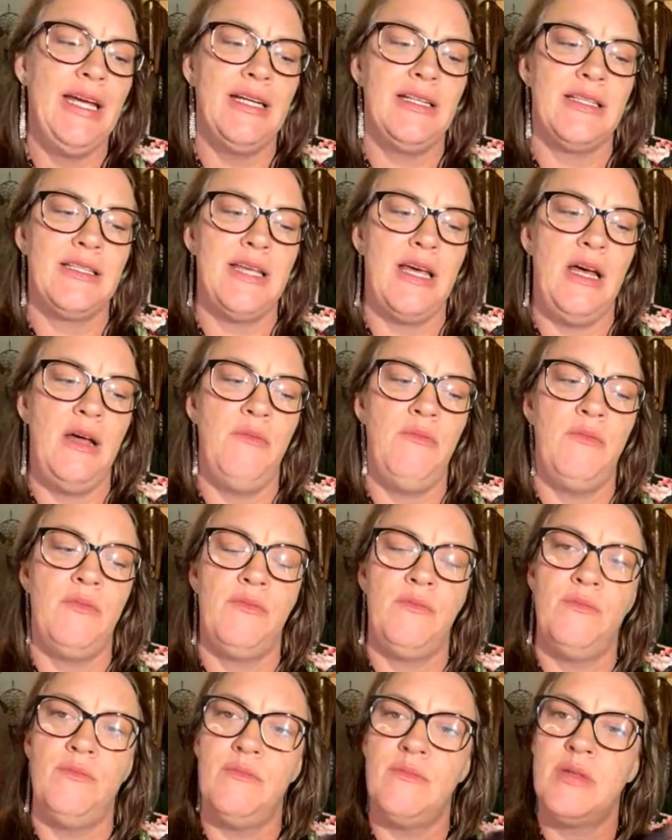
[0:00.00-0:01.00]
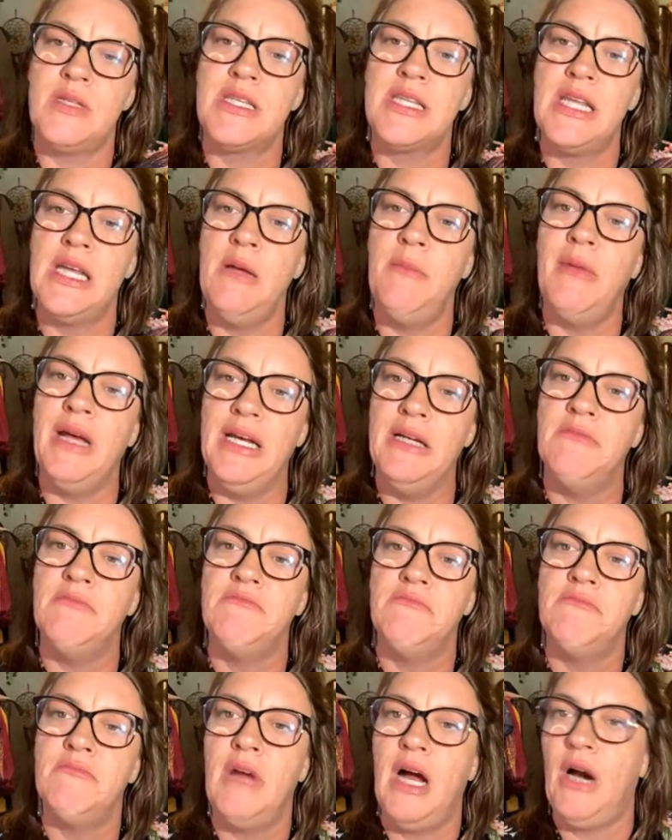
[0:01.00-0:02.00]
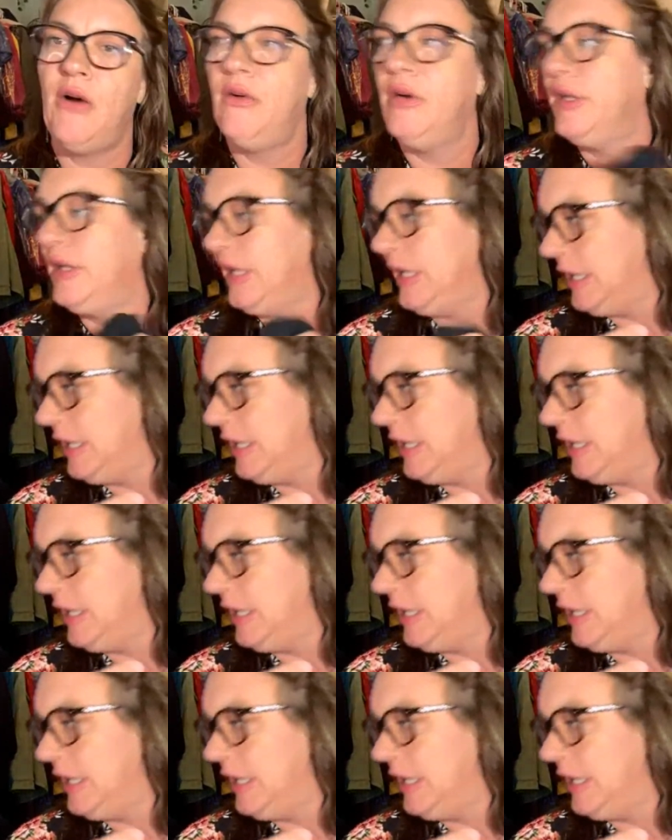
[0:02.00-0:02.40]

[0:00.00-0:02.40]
it's slimming. I really